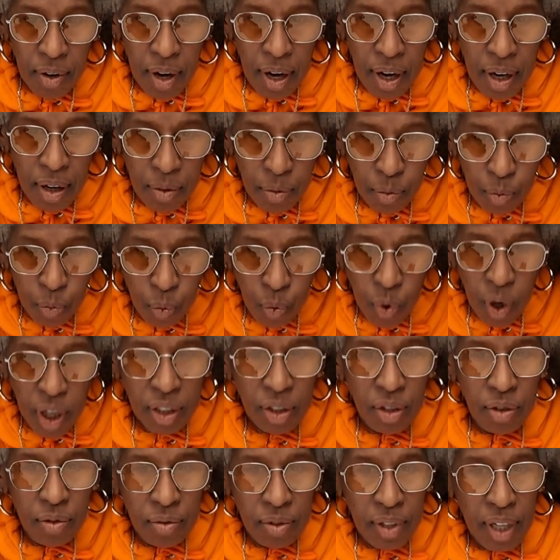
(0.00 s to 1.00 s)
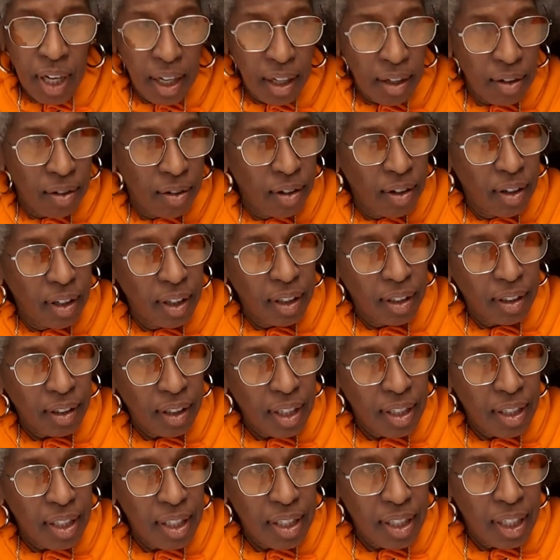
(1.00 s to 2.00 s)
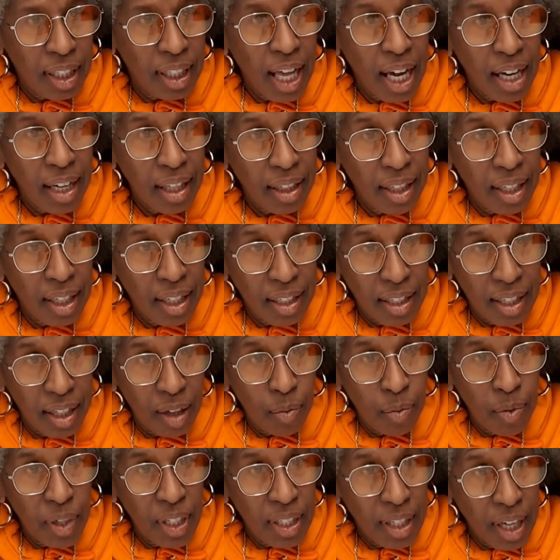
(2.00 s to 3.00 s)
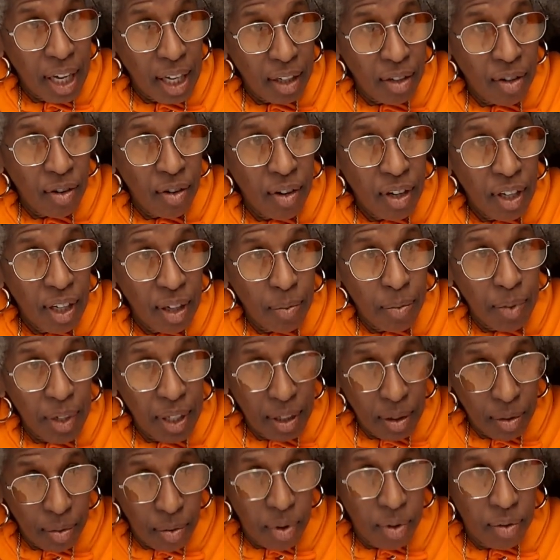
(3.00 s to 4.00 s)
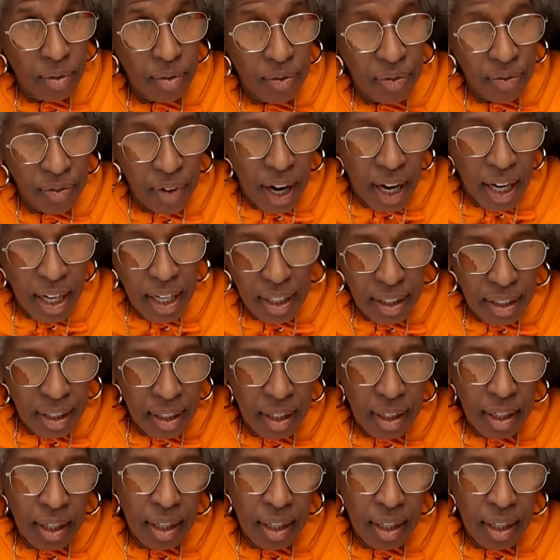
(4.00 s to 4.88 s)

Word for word: what you take on because there's a lot of things that we take on and we quote fight